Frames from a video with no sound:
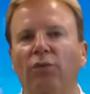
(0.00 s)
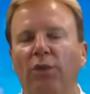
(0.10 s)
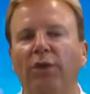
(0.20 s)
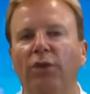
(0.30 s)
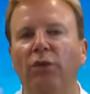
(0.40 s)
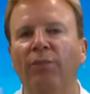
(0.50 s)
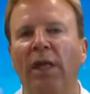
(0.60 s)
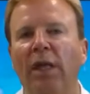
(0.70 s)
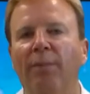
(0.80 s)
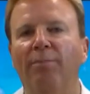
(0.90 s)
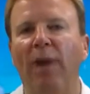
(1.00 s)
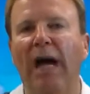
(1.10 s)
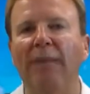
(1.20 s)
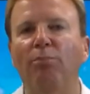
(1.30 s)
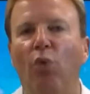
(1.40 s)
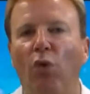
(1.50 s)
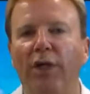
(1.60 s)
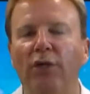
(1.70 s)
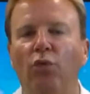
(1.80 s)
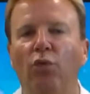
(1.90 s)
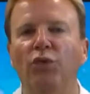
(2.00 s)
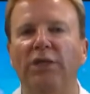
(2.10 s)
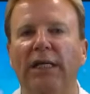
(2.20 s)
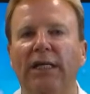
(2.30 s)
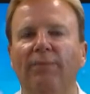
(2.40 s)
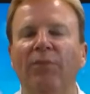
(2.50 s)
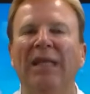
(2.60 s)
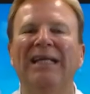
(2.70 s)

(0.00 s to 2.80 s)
with you my morning routine.